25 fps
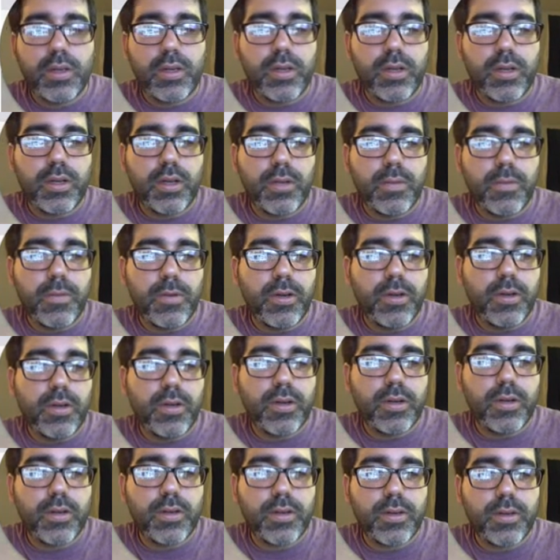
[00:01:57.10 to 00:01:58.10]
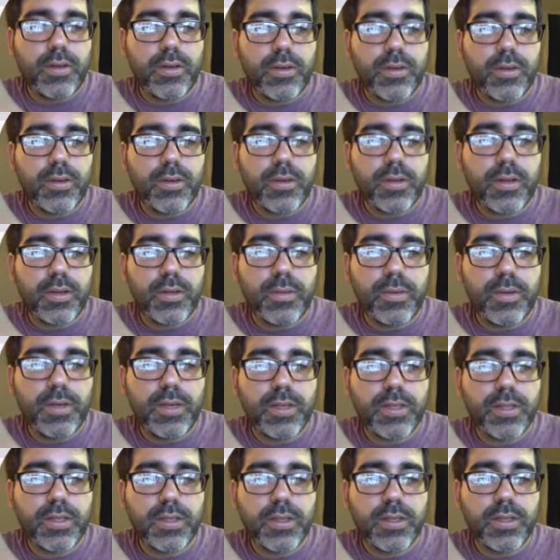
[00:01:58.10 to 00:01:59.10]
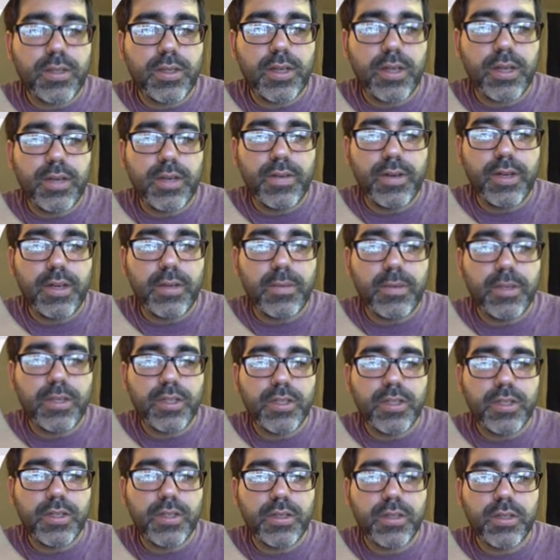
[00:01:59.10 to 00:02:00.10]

Come on, I wanna have an image.